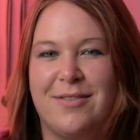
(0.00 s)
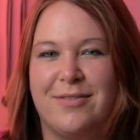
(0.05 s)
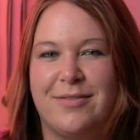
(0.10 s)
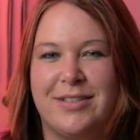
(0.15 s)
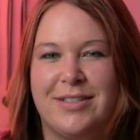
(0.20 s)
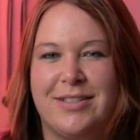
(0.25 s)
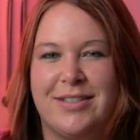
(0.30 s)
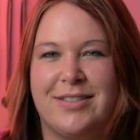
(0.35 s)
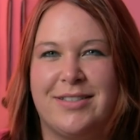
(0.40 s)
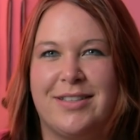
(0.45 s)
it
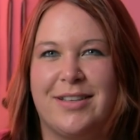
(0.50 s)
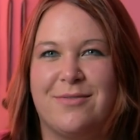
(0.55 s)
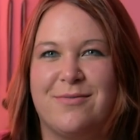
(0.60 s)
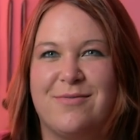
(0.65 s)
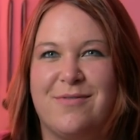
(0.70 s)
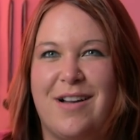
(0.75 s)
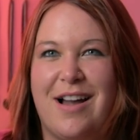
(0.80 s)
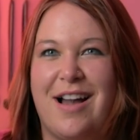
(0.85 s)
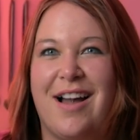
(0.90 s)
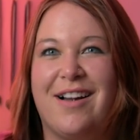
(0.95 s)
was just like,
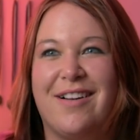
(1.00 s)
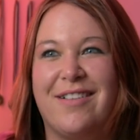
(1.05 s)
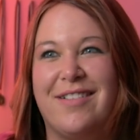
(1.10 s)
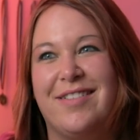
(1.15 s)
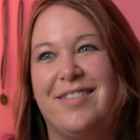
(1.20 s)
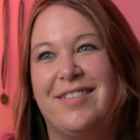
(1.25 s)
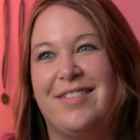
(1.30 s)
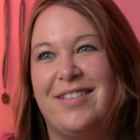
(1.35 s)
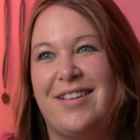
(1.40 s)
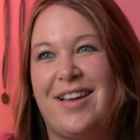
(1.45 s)

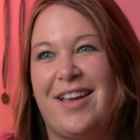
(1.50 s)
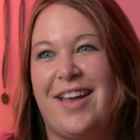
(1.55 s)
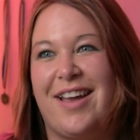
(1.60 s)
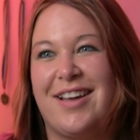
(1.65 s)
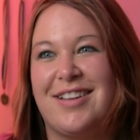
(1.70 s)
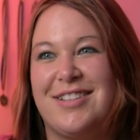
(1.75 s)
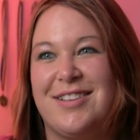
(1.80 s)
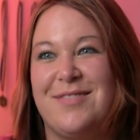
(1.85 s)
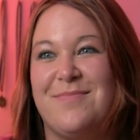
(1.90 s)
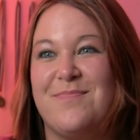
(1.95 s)
wow.
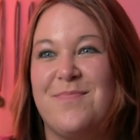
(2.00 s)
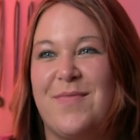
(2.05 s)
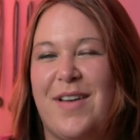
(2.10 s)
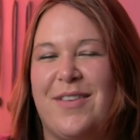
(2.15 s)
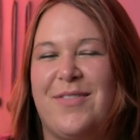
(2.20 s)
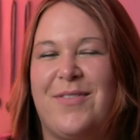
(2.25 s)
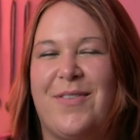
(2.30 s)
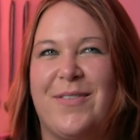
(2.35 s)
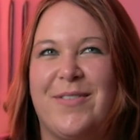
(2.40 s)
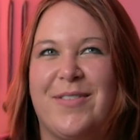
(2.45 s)

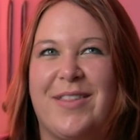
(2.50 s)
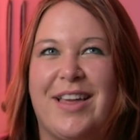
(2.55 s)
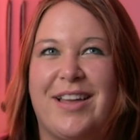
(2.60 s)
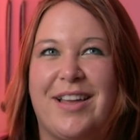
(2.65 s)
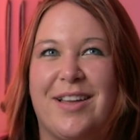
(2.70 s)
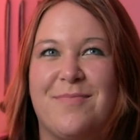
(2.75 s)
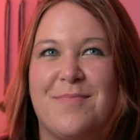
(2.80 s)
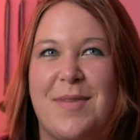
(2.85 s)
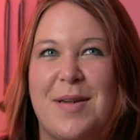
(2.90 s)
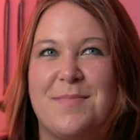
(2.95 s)
I feel
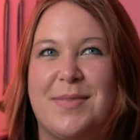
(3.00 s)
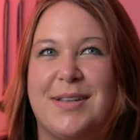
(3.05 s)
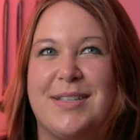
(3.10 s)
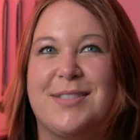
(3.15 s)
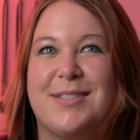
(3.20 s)
like I met my